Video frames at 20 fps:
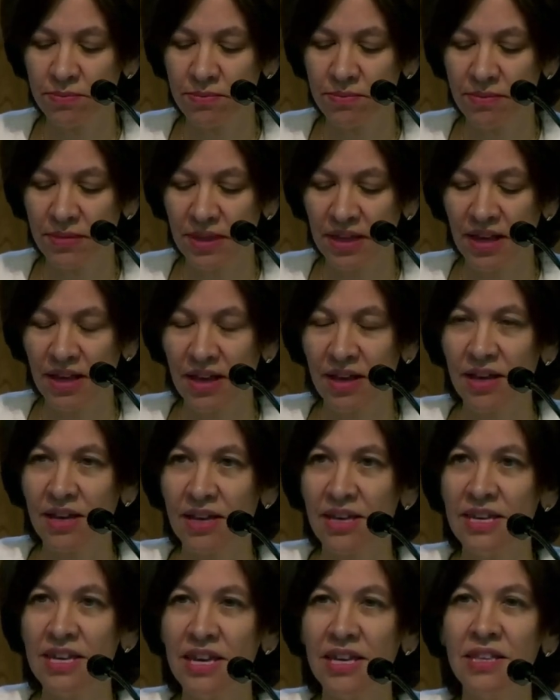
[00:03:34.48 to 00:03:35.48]
as they
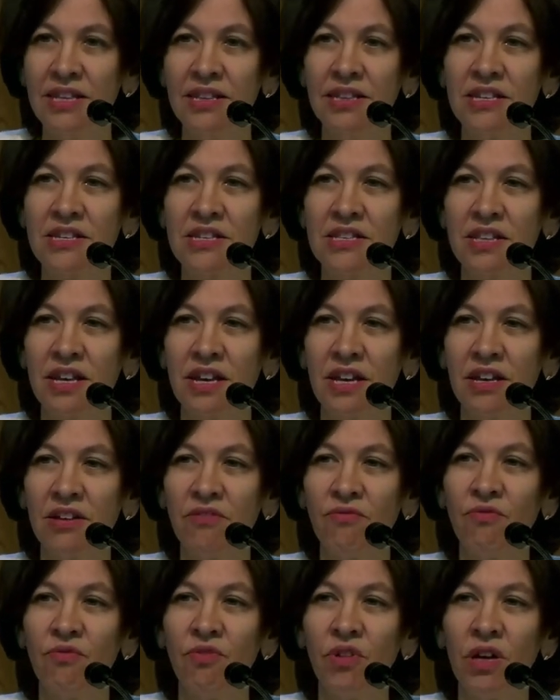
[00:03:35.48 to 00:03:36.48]
belonged
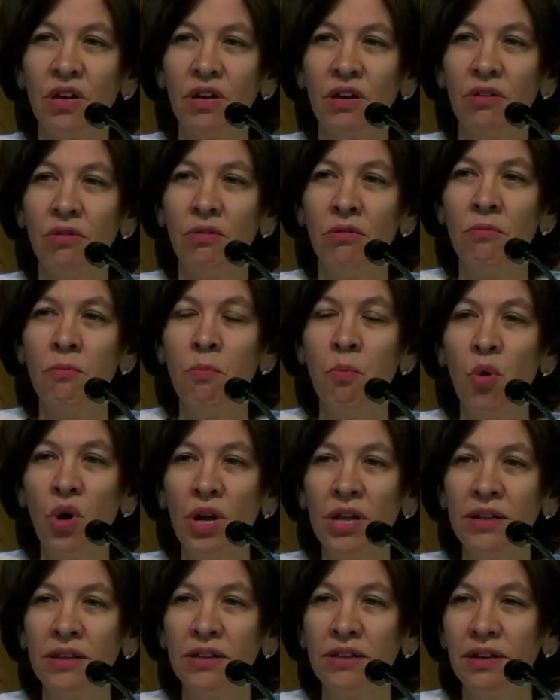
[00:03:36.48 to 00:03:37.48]
to a
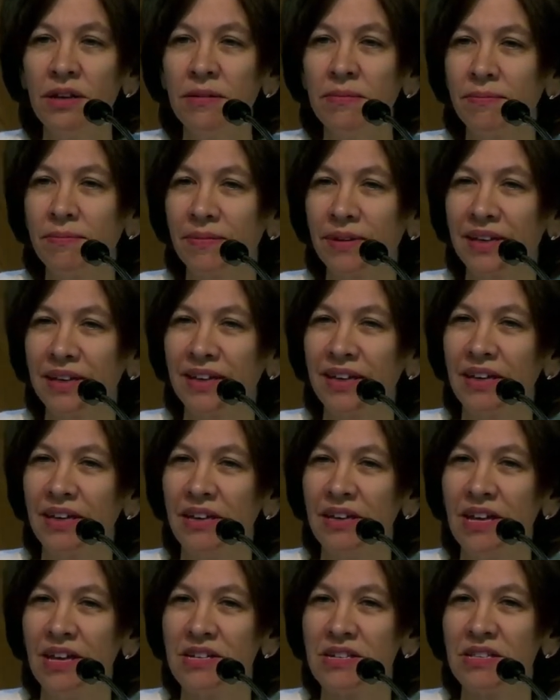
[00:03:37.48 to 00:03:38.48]
context influenced by
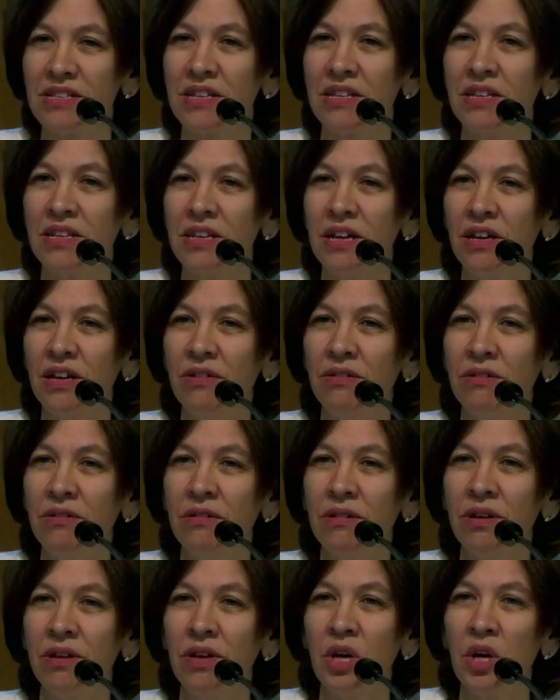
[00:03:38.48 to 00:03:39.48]
communism.
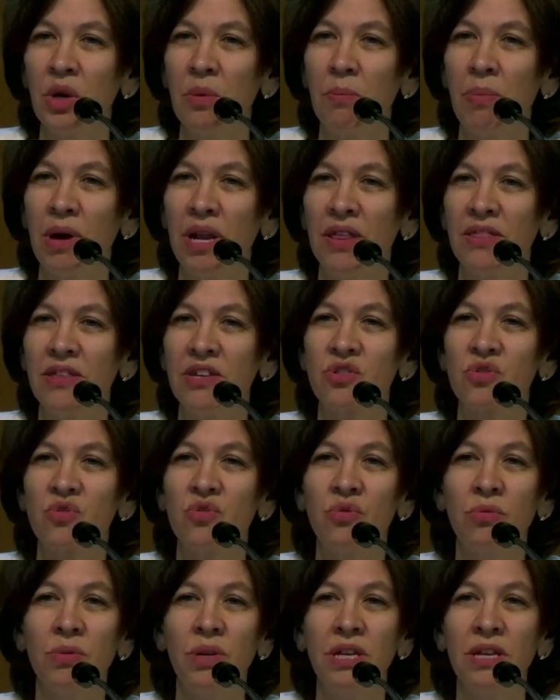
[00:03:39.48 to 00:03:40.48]

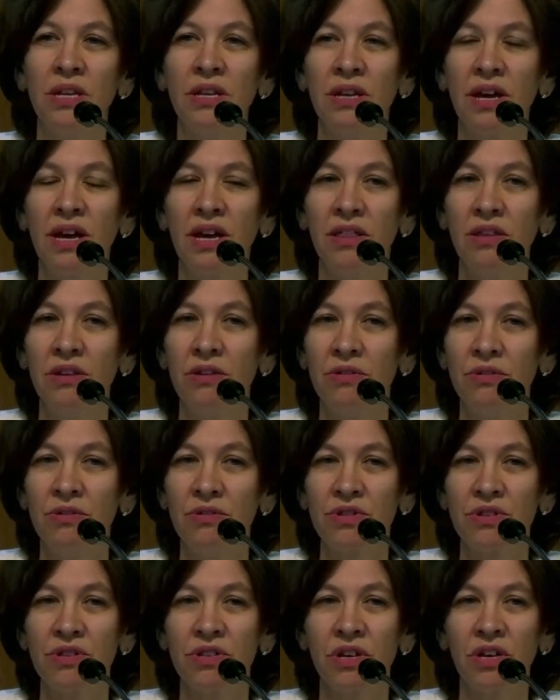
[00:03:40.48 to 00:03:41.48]
They set some
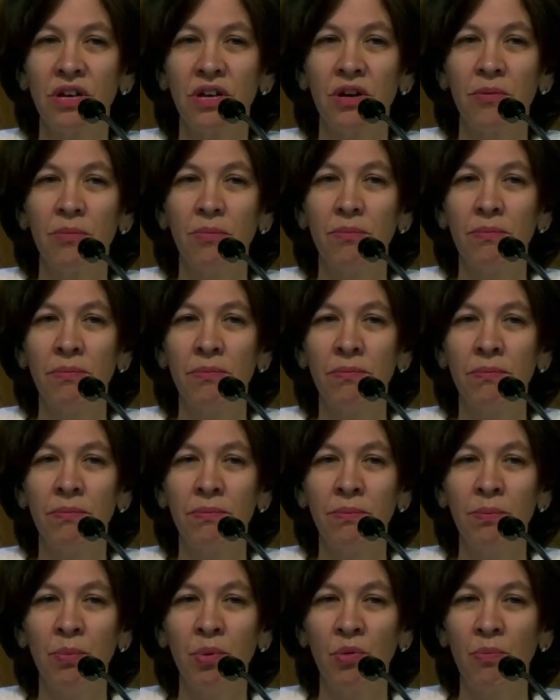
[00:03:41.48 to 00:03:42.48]
bridges
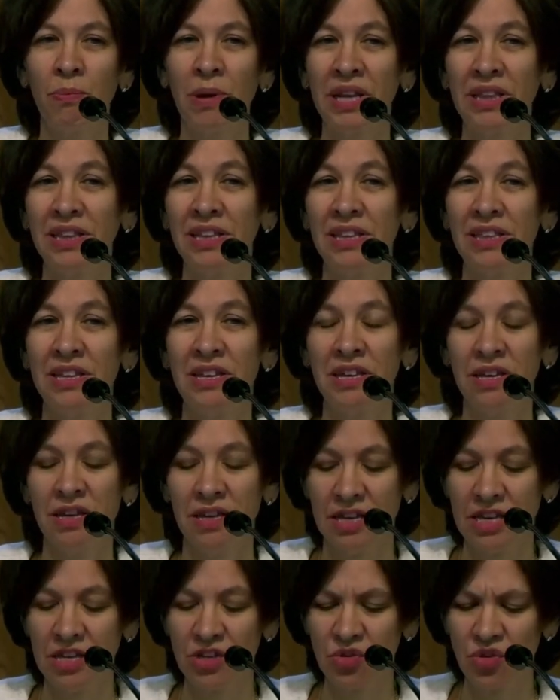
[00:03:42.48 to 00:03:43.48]
so they could
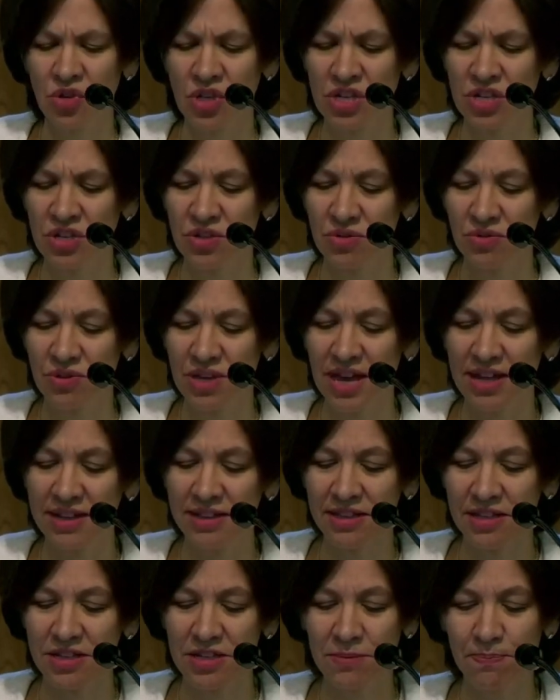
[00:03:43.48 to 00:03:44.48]
understand
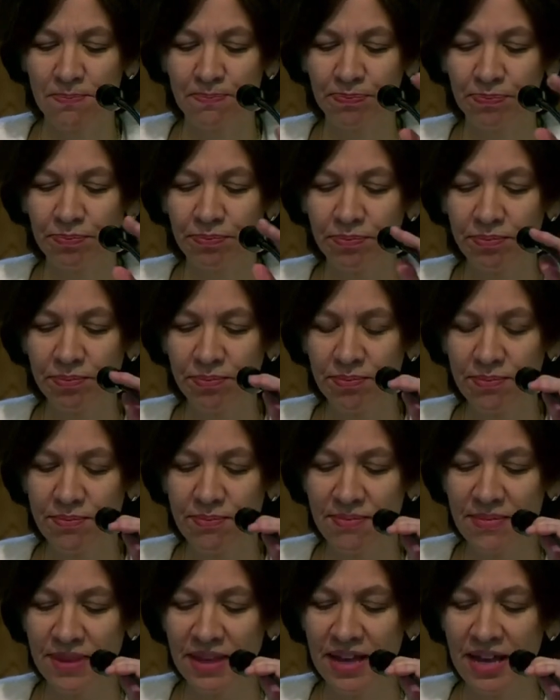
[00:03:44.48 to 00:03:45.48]
and
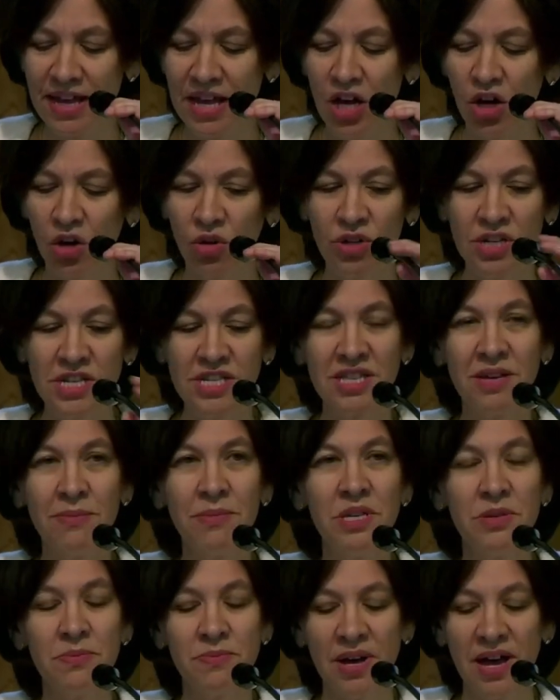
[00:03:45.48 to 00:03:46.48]
approach
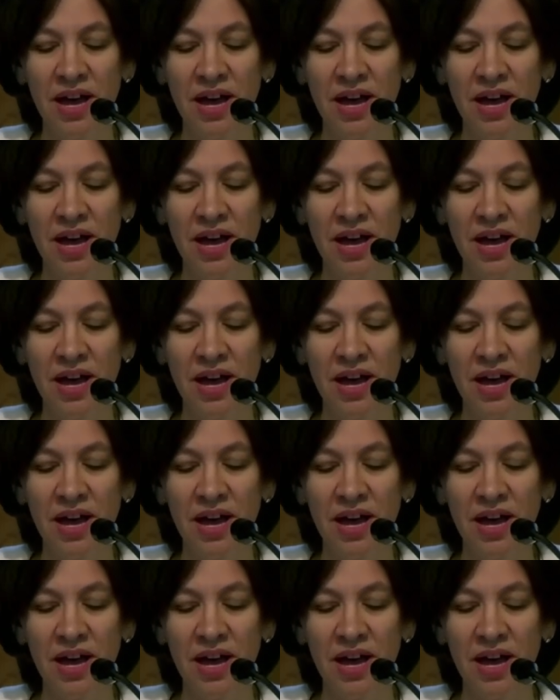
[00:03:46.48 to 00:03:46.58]
God.